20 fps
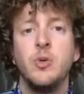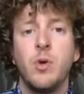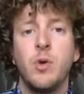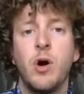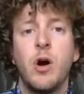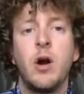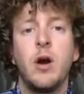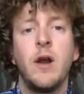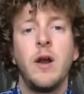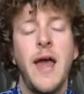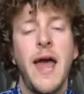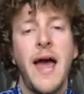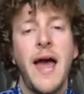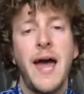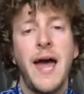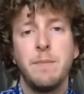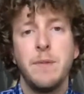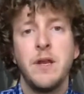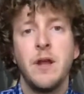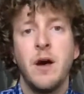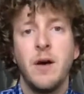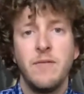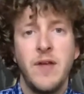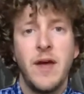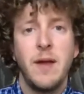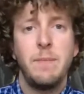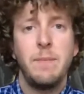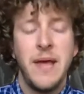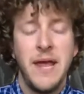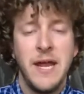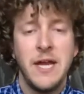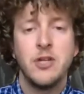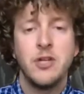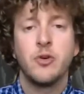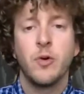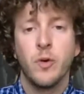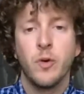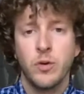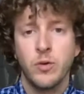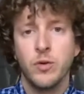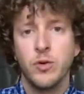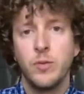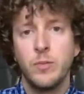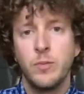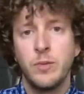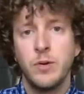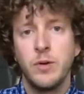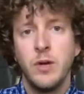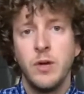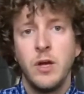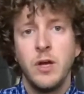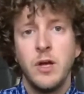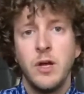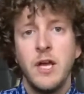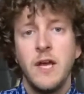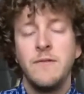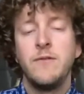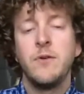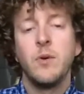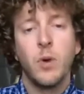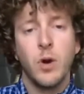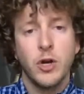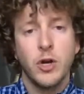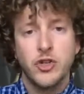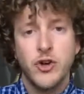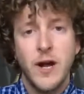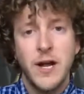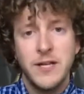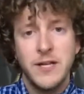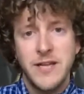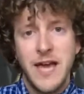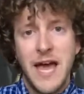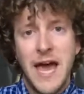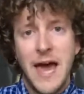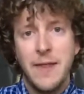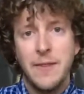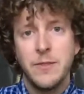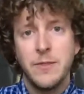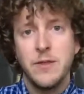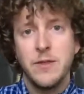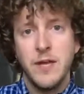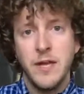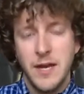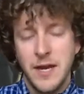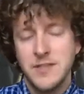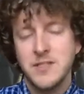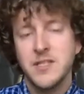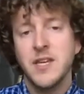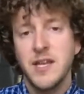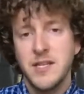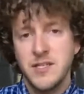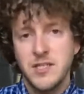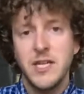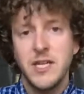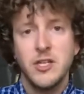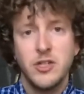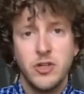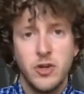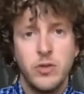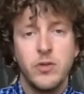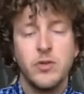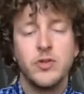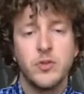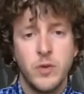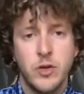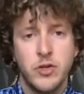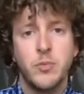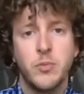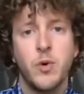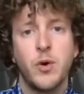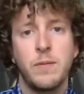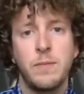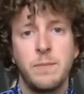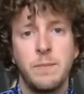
are an admin of that page or group if you are trying to add it as a destination through Switchboard.